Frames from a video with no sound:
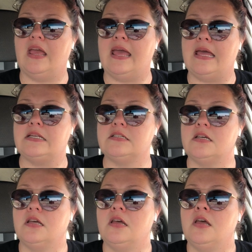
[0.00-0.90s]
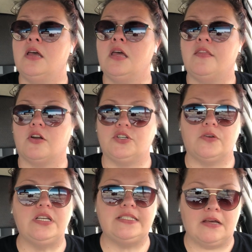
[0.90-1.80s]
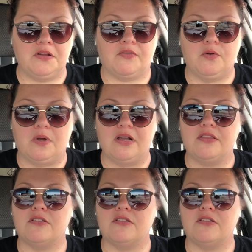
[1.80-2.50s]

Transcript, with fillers: and there are trees down everywhere.